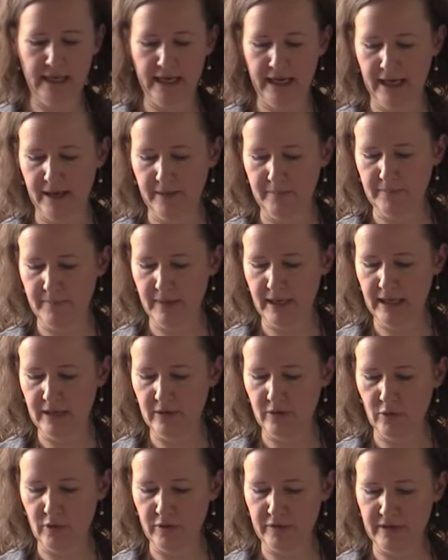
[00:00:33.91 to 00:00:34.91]

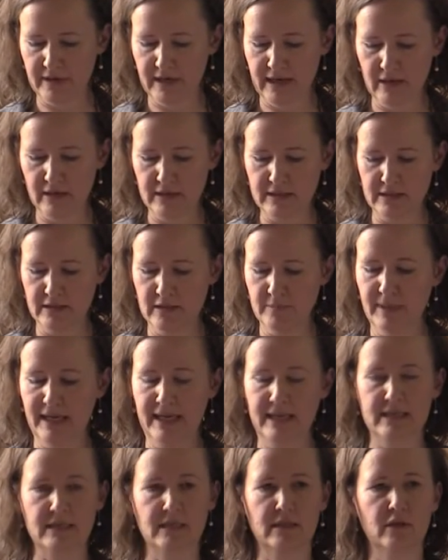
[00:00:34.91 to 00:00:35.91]
in Northern Ireland in the
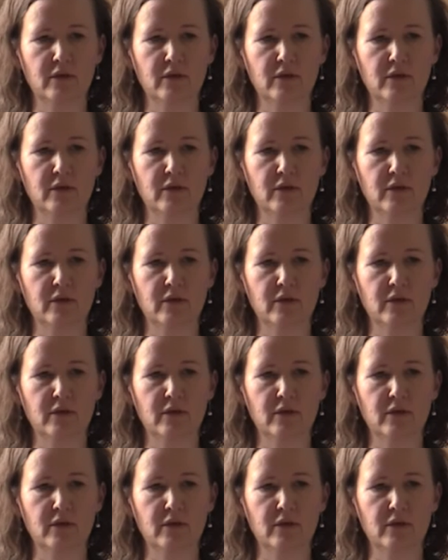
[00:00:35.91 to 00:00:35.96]
past,